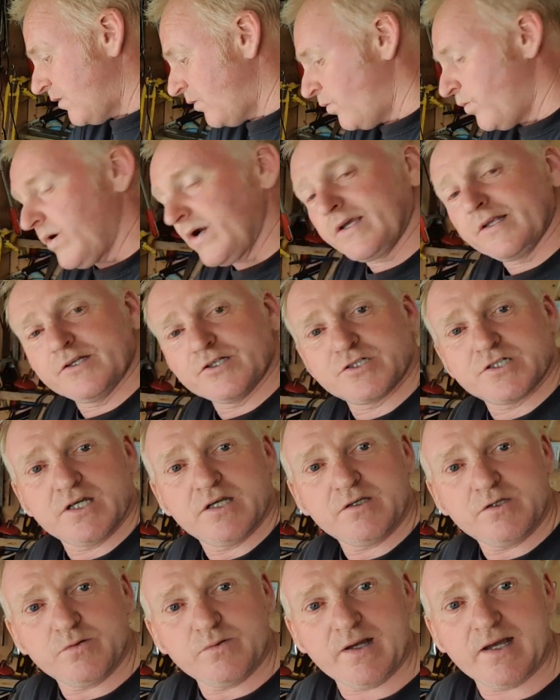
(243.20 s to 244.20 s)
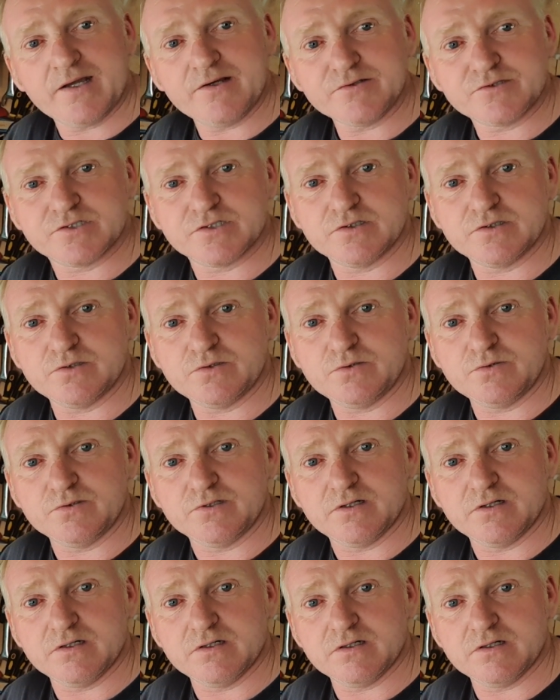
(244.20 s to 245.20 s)
we're going to show you how to
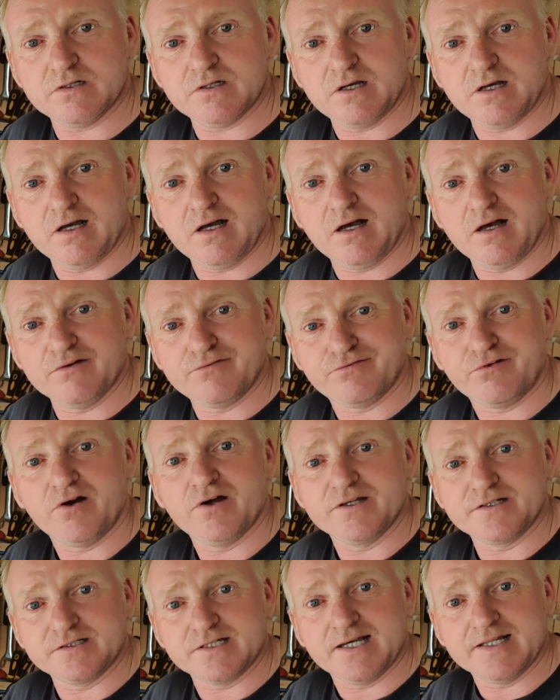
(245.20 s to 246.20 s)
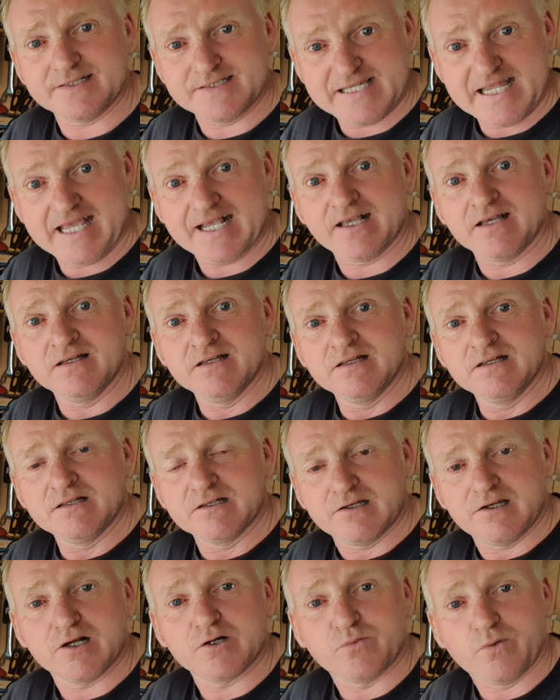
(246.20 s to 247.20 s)
find and dig
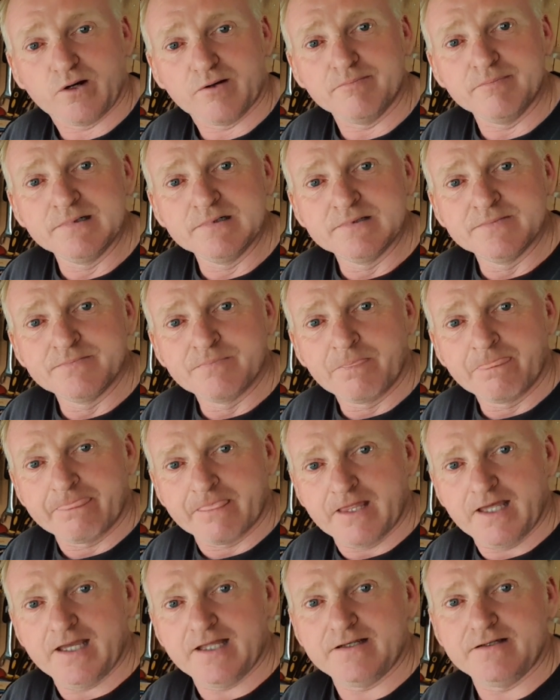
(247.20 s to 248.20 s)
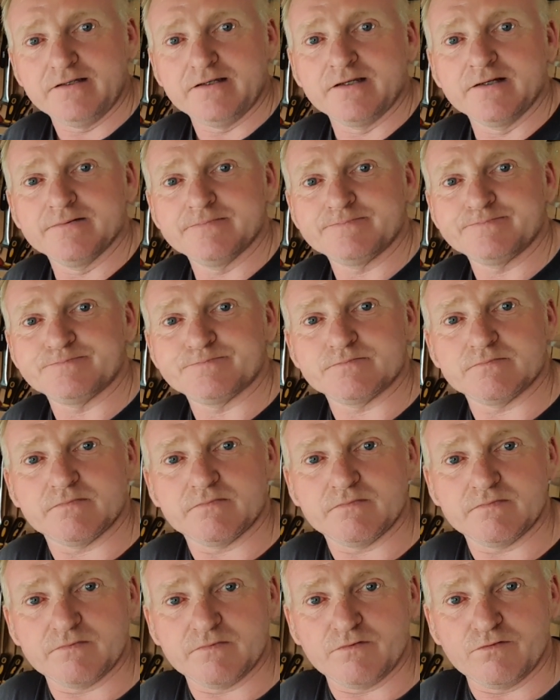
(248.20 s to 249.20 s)
lugworm in
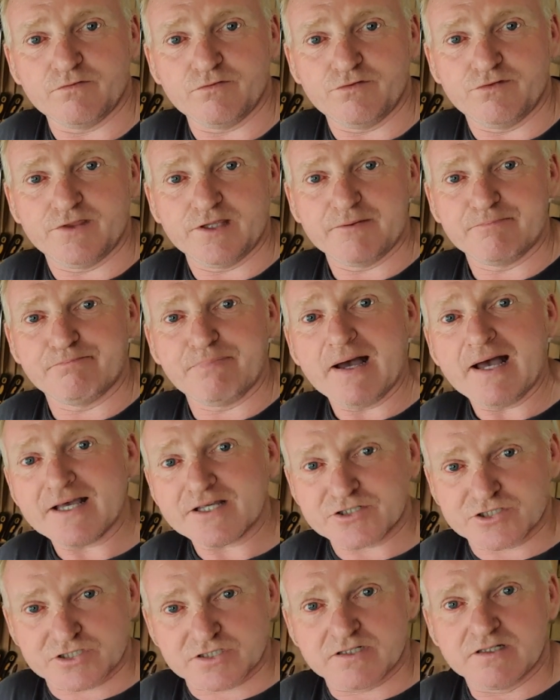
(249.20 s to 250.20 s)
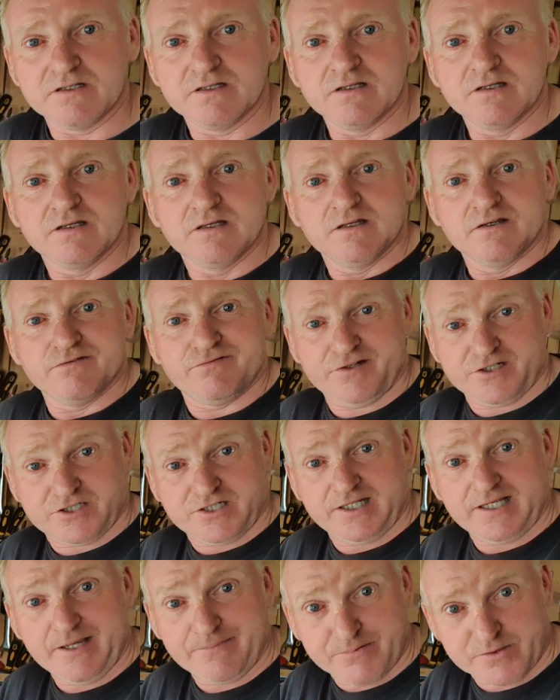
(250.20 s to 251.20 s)
the bass
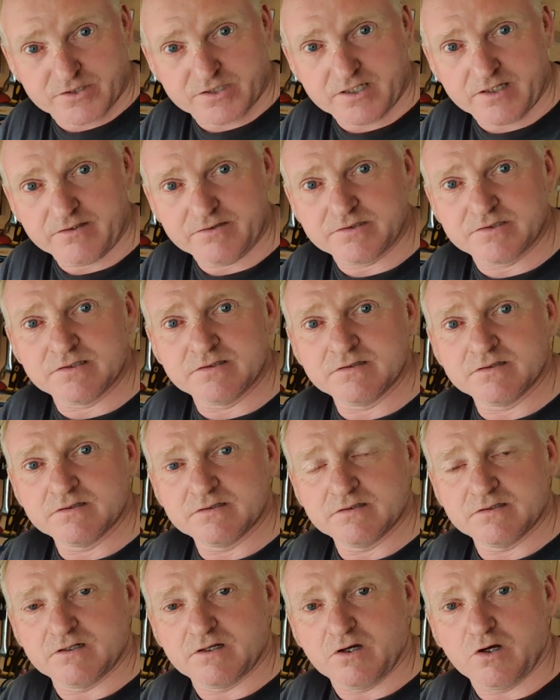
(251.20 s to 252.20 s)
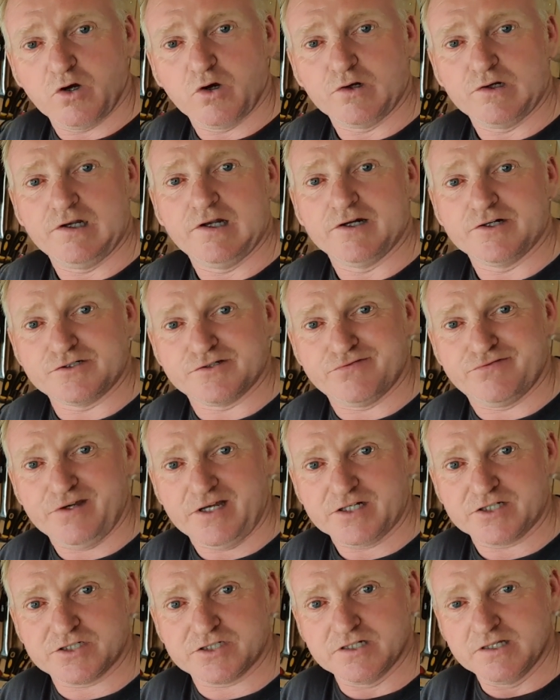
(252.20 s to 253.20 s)
fishing episode on Learn to
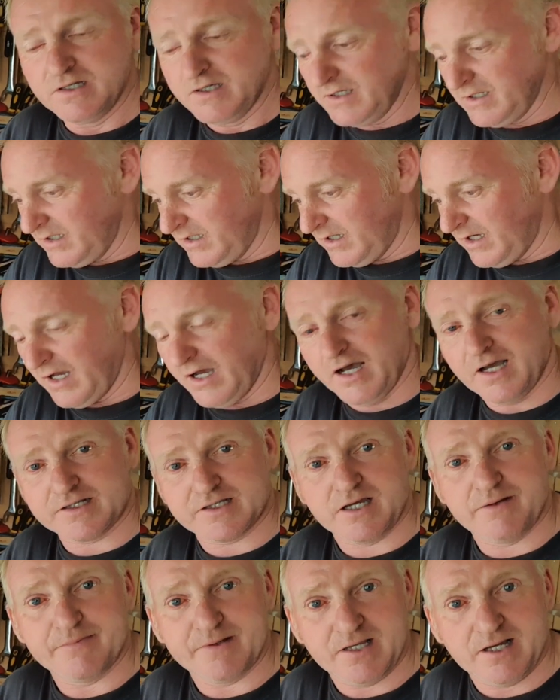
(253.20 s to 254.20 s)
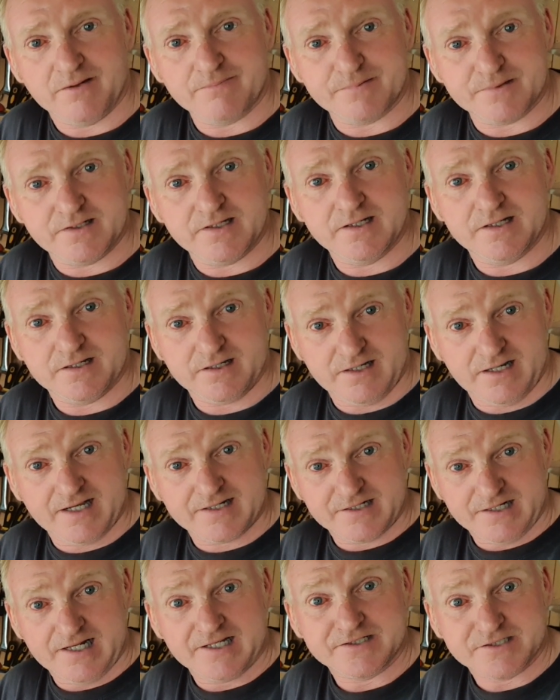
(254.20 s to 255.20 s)
Fish, coming up at
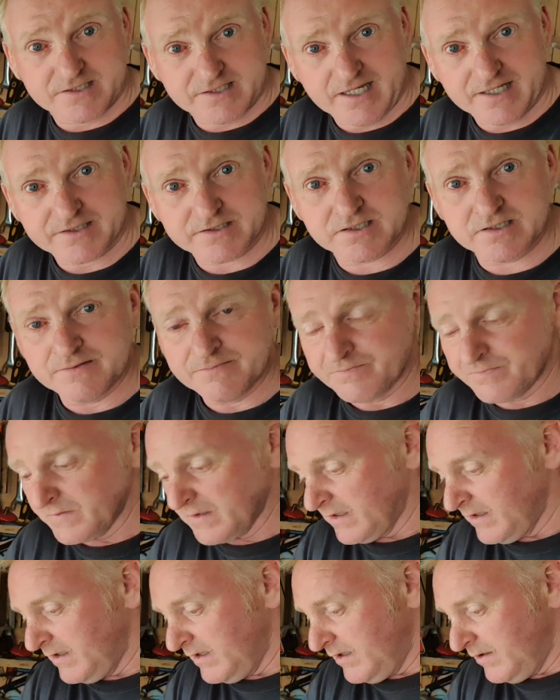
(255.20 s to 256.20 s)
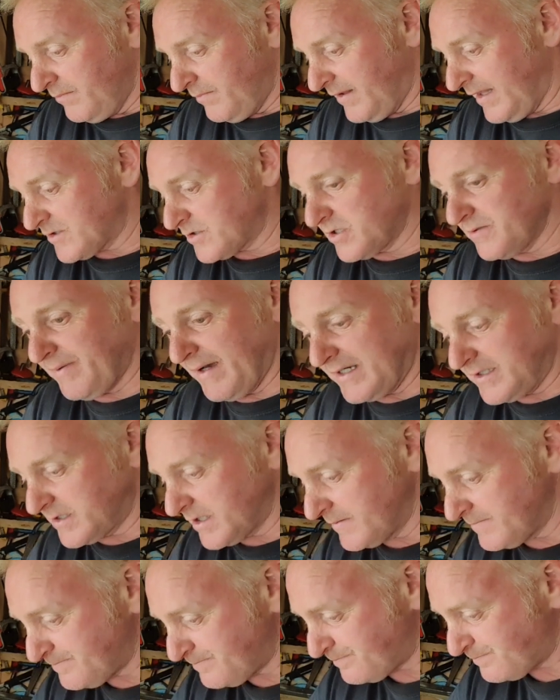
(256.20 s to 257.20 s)
a later date. But that's the
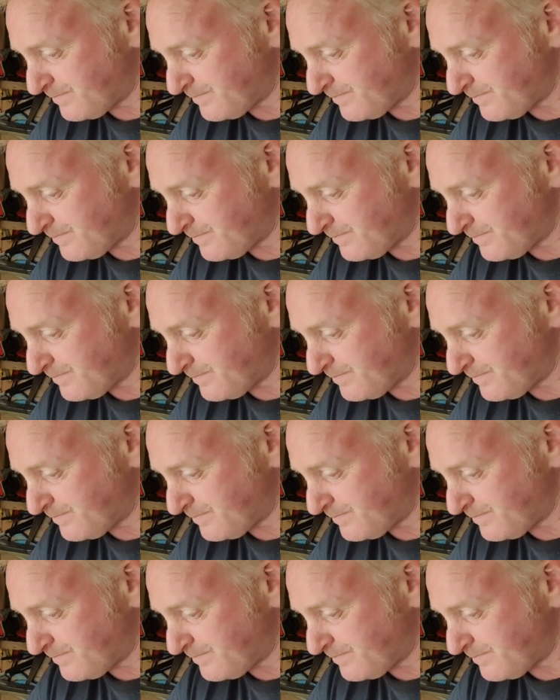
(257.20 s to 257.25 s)
bait.